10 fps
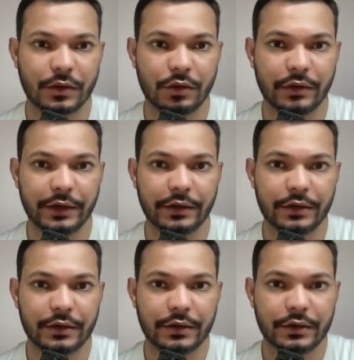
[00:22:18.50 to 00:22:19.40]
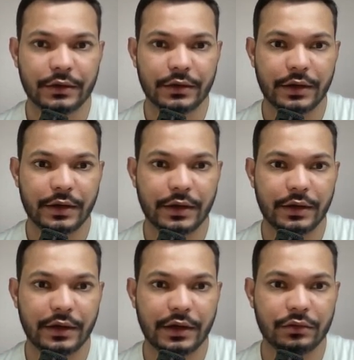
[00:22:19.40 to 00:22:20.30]
All right.
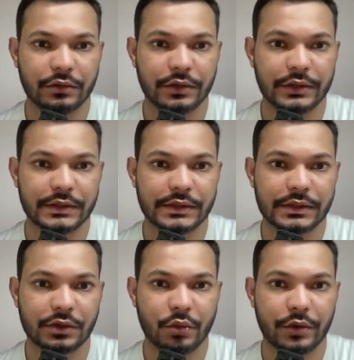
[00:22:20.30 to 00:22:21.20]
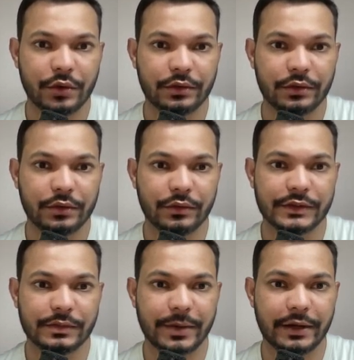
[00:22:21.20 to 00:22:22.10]
And now this code, which
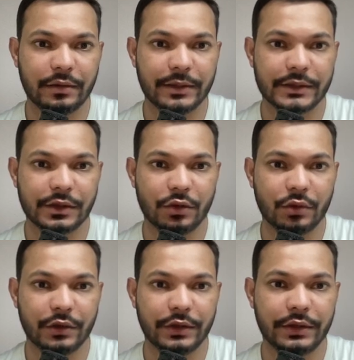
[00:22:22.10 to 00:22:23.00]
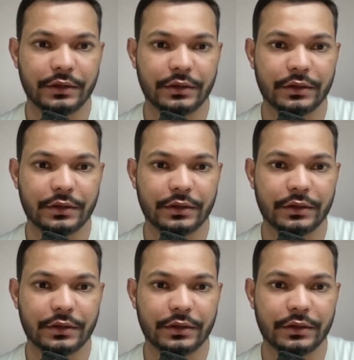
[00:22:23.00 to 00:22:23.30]
is metapixel only,